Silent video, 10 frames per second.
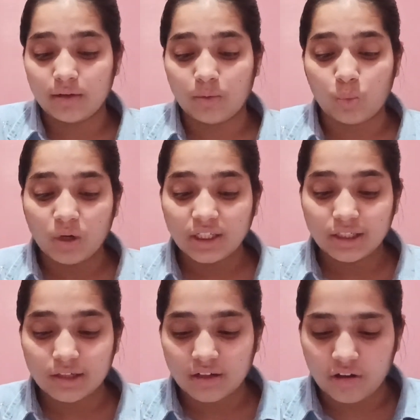
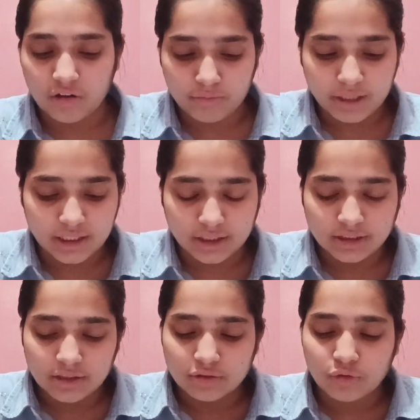what government
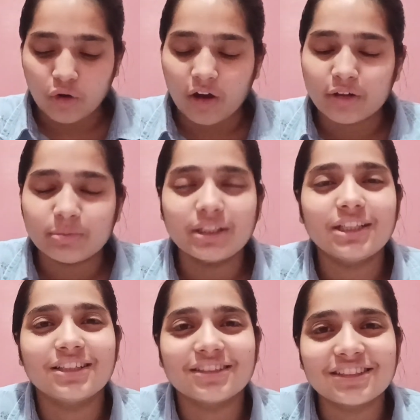does, so
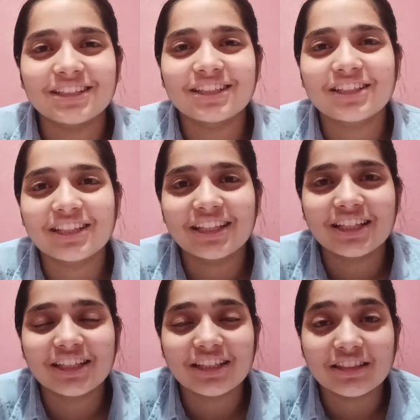government does
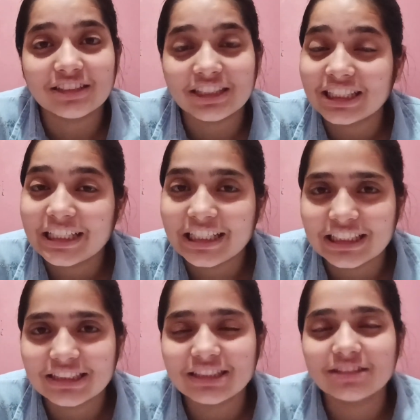
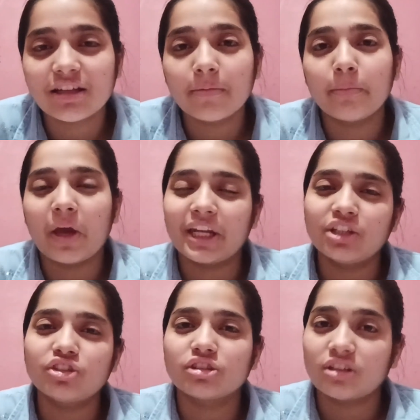increases the
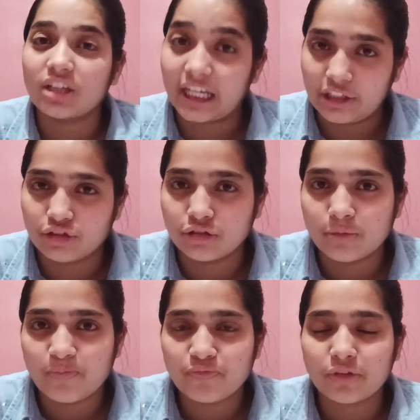marriage age
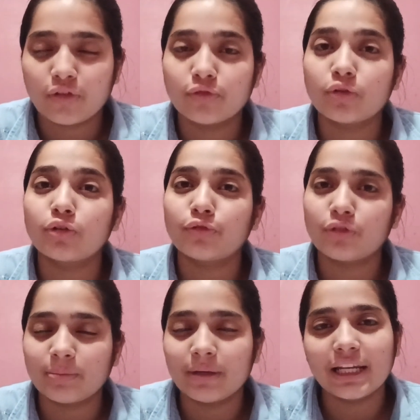for
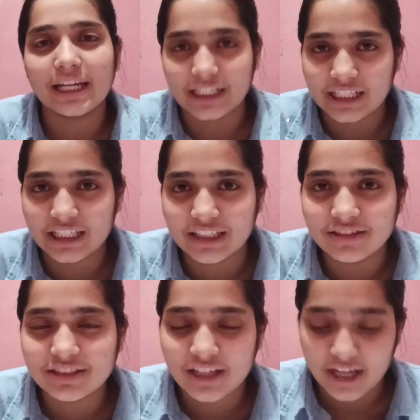female 18
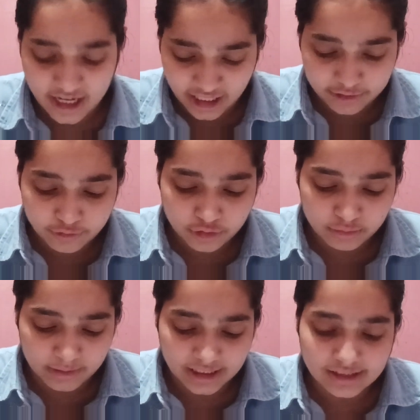years and for
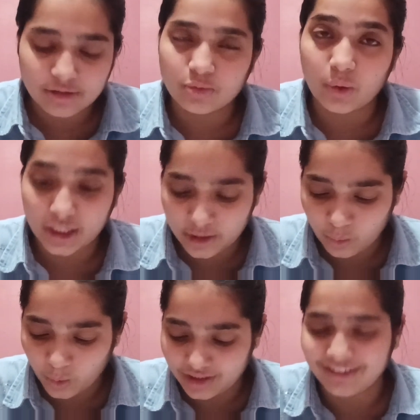males
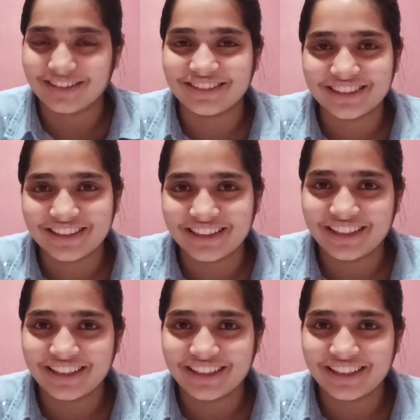21 years.